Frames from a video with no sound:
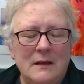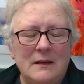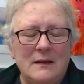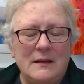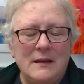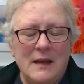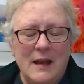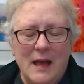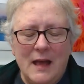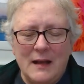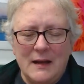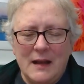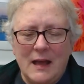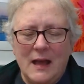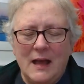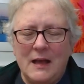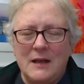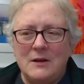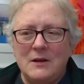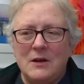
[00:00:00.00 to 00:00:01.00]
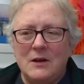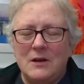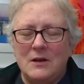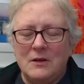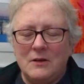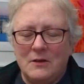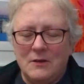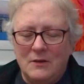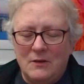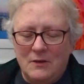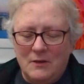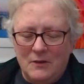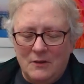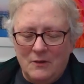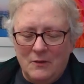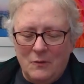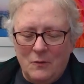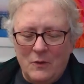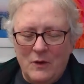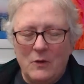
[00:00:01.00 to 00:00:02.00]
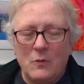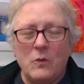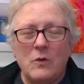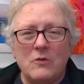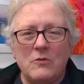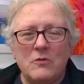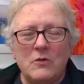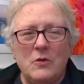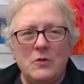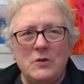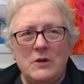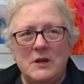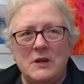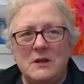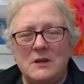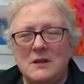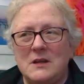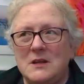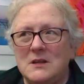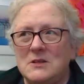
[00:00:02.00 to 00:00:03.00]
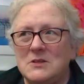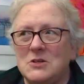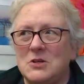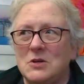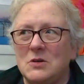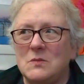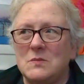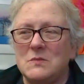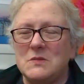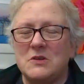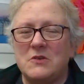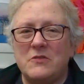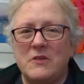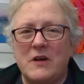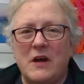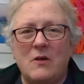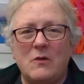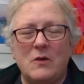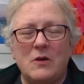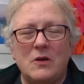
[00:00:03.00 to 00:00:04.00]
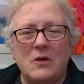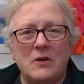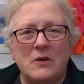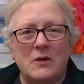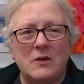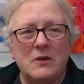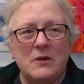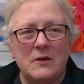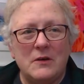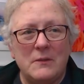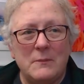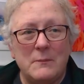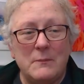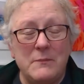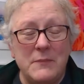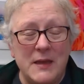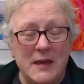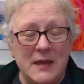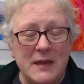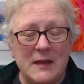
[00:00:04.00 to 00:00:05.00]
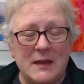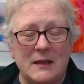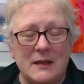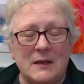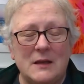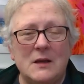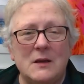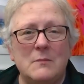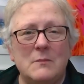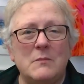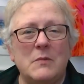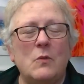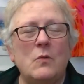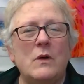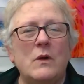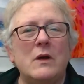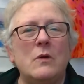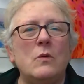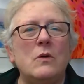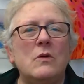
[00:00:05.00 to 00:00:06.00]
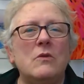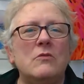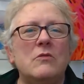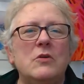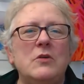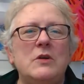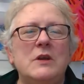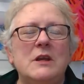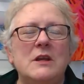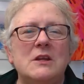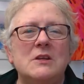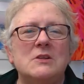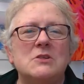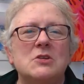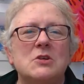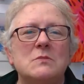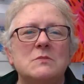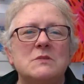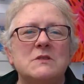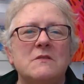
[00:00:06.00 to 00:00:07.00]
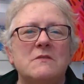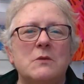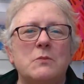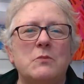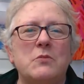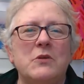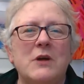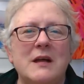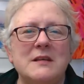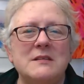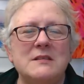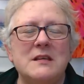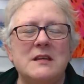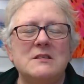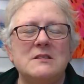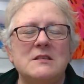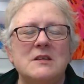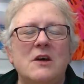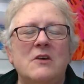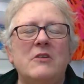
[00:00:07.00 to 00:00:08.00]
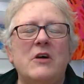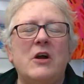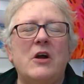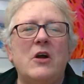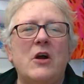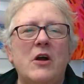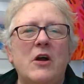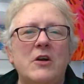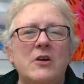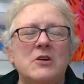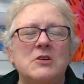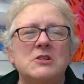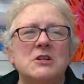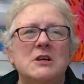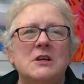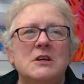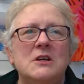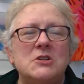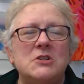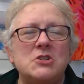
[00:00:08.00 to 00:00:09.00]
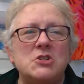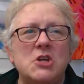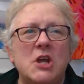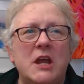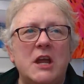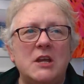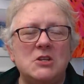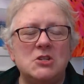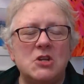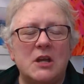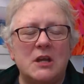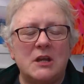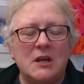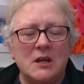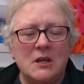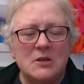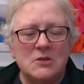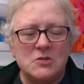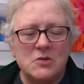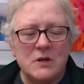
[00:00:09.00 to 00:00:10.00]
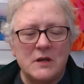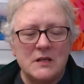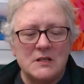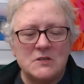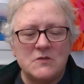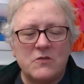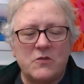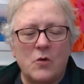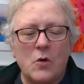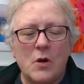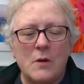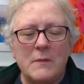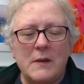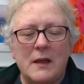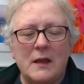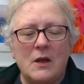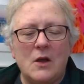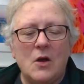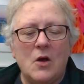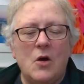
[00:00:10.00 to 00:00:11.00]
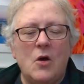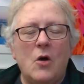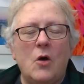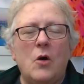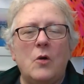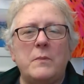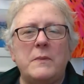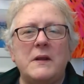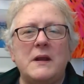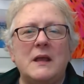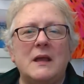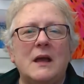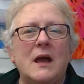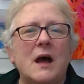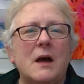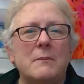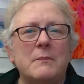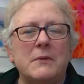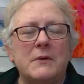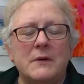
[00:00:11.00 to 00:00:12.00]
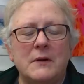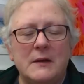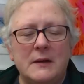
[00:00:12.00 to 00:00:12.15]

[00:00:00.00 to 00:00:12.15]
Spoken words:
Not on where we're rooted in terms of our being, but where we're rooted in terms of the process of our heart changing, transforming, opening up.